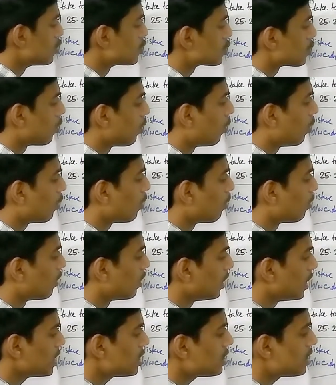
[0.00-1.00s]
So
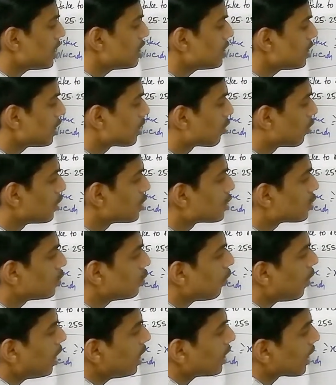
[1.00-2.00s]
distance equals to
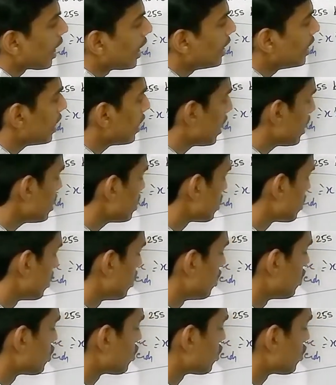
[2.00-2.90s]
what? 19x.